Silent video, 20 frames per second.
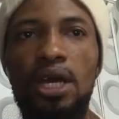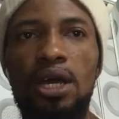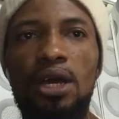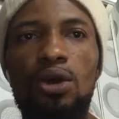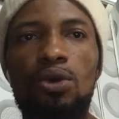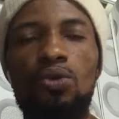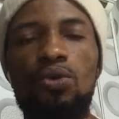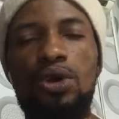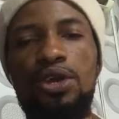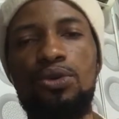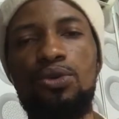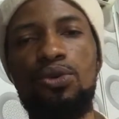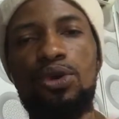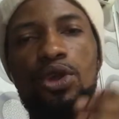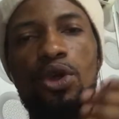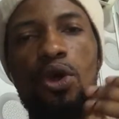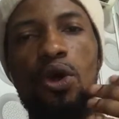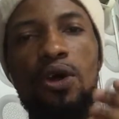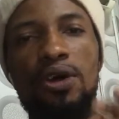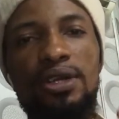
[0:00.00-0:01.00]
When we
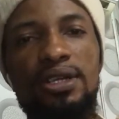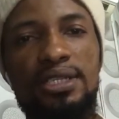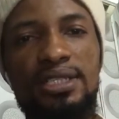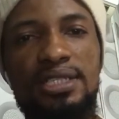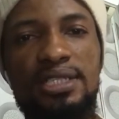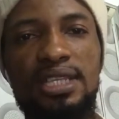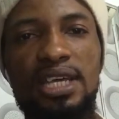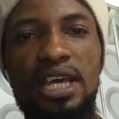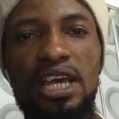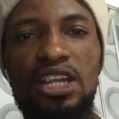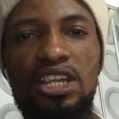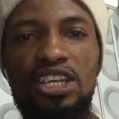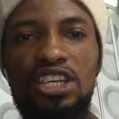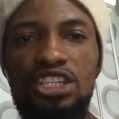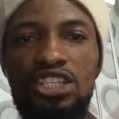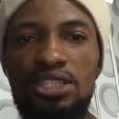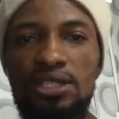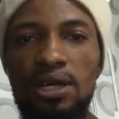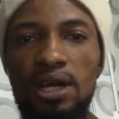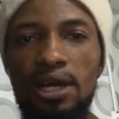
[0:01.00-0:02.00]
understand
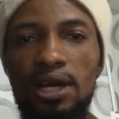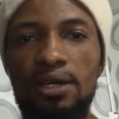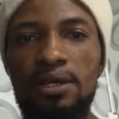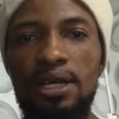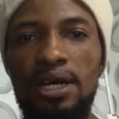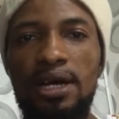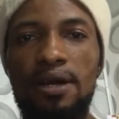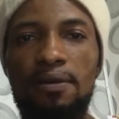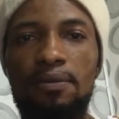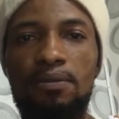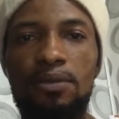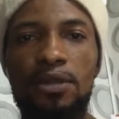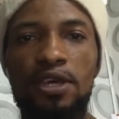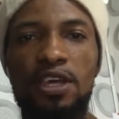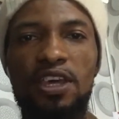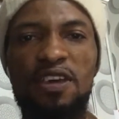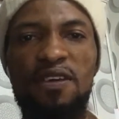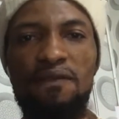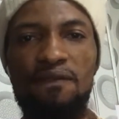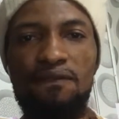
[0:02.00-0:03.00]
each other
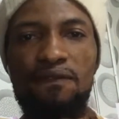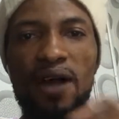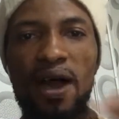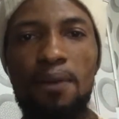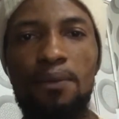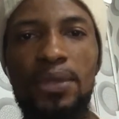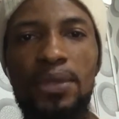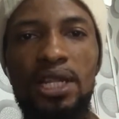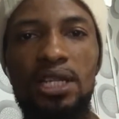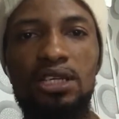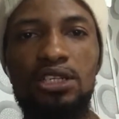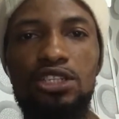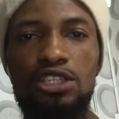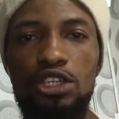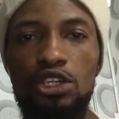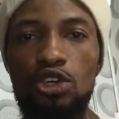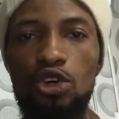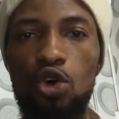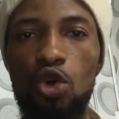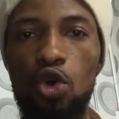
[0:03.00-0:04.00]
in families,
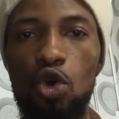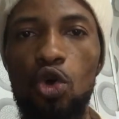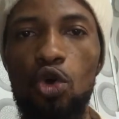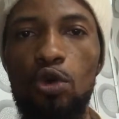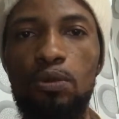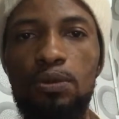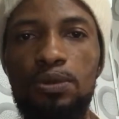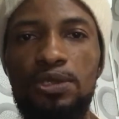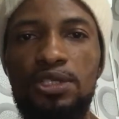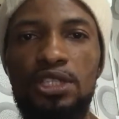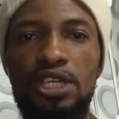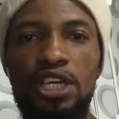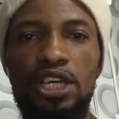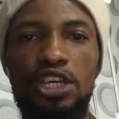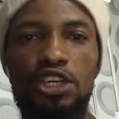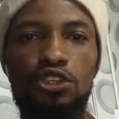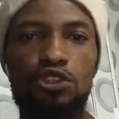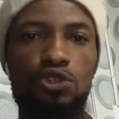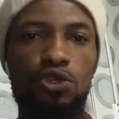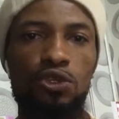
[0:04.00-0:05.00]
in homes,
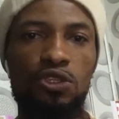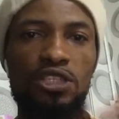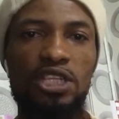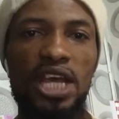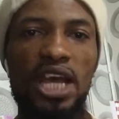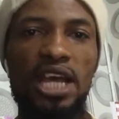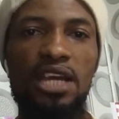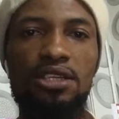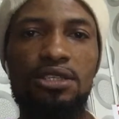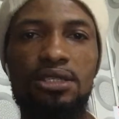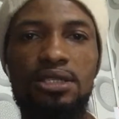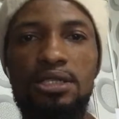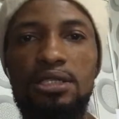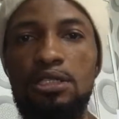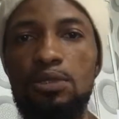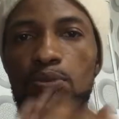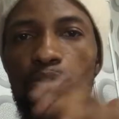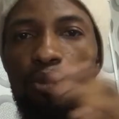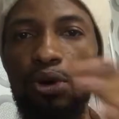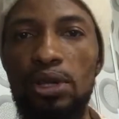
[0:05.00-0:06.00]
in societies,
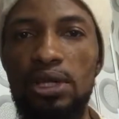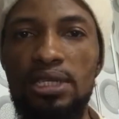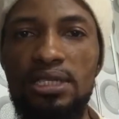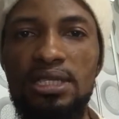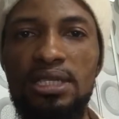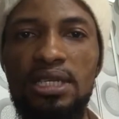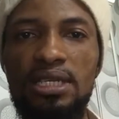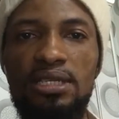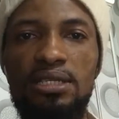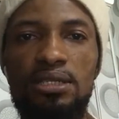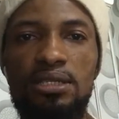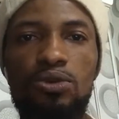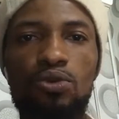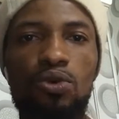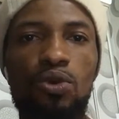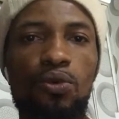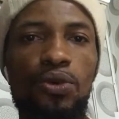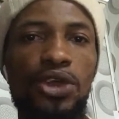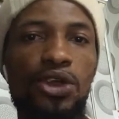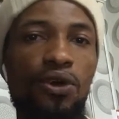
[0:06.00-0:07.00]
politics,
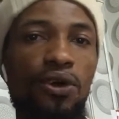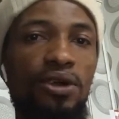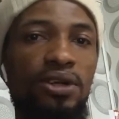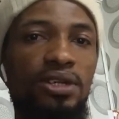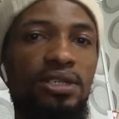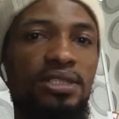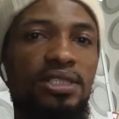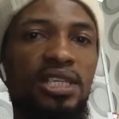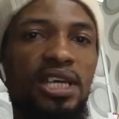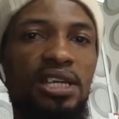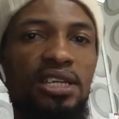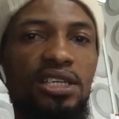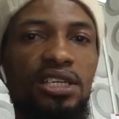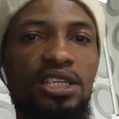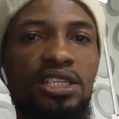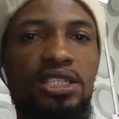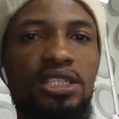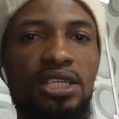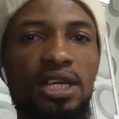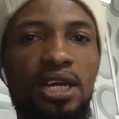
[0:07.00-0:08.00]
when we understand
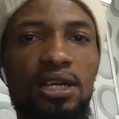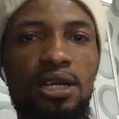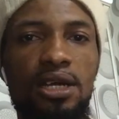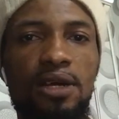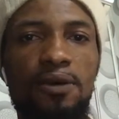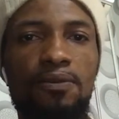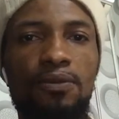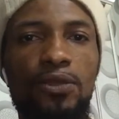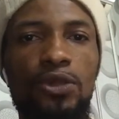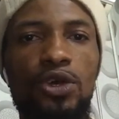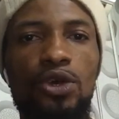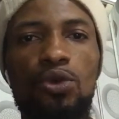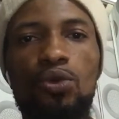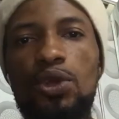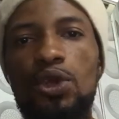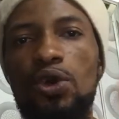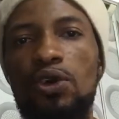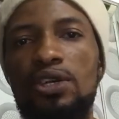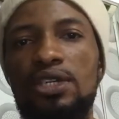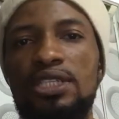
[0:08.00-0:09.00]
each other,
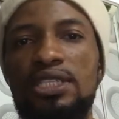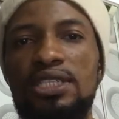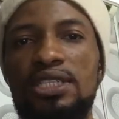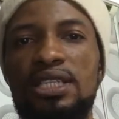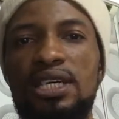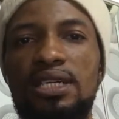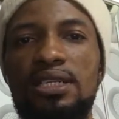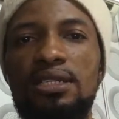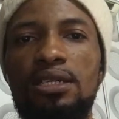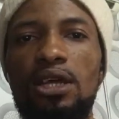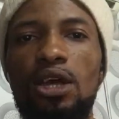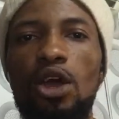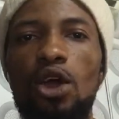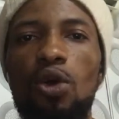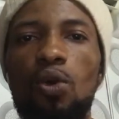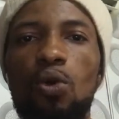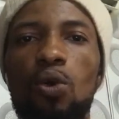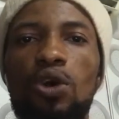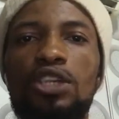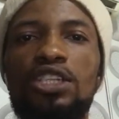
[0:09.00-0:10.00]
we understand
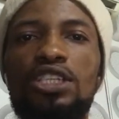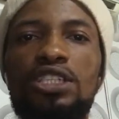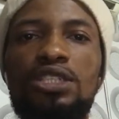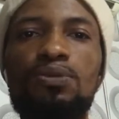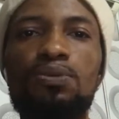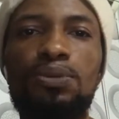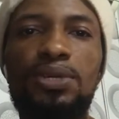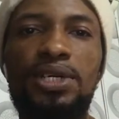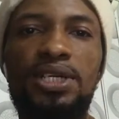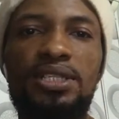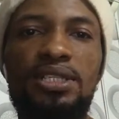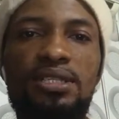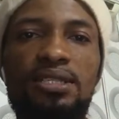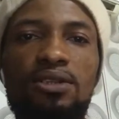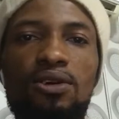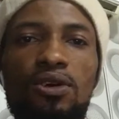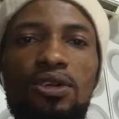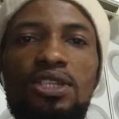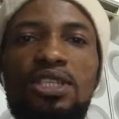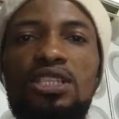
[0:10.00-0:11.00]
what this person
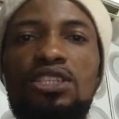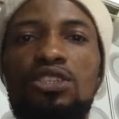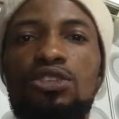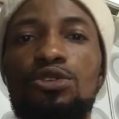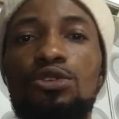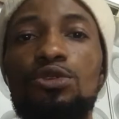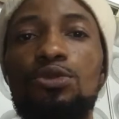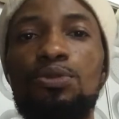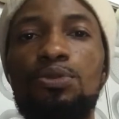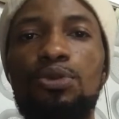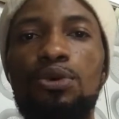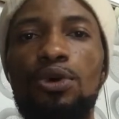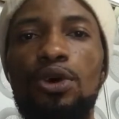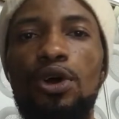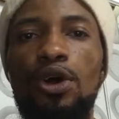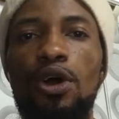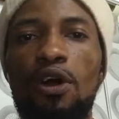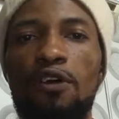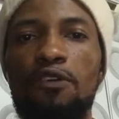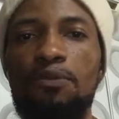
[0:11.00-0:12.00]
or this group
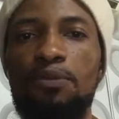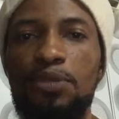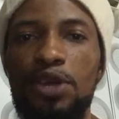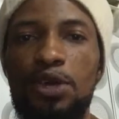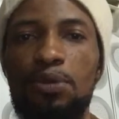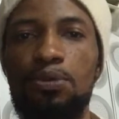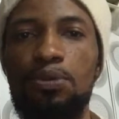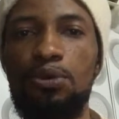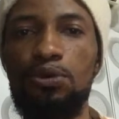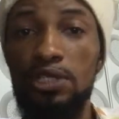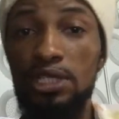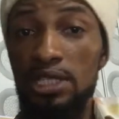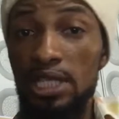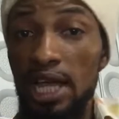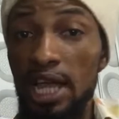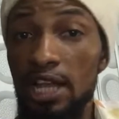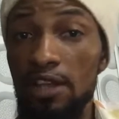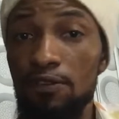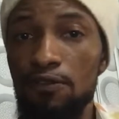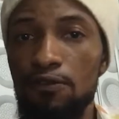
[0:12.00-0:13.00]
of people
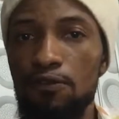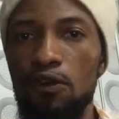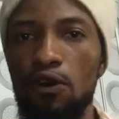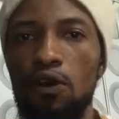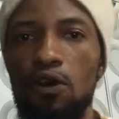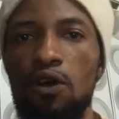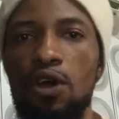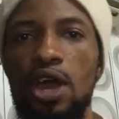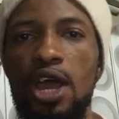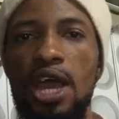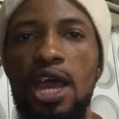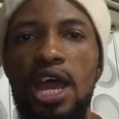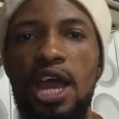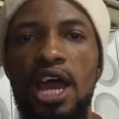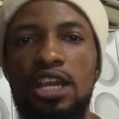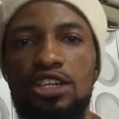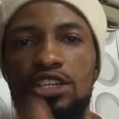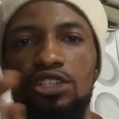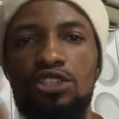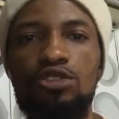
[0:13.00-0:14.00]
stand for
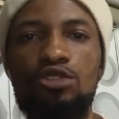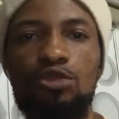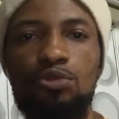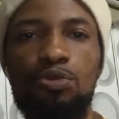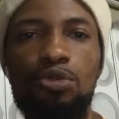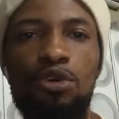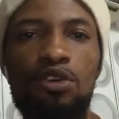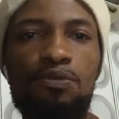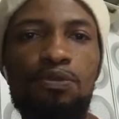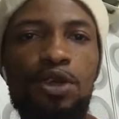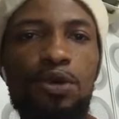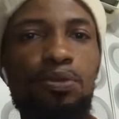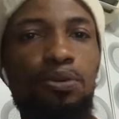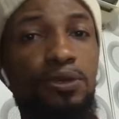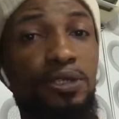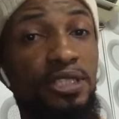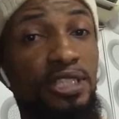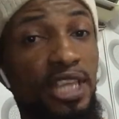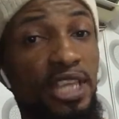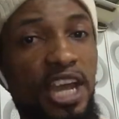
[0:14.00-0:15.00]
and this group of people
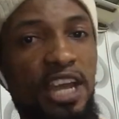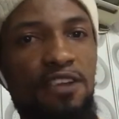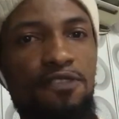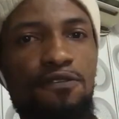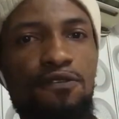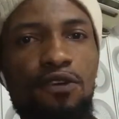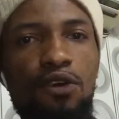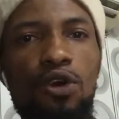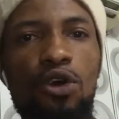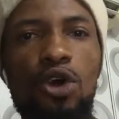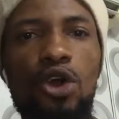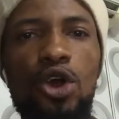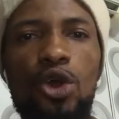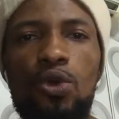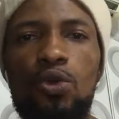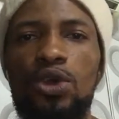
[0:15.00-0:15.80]
stand for, we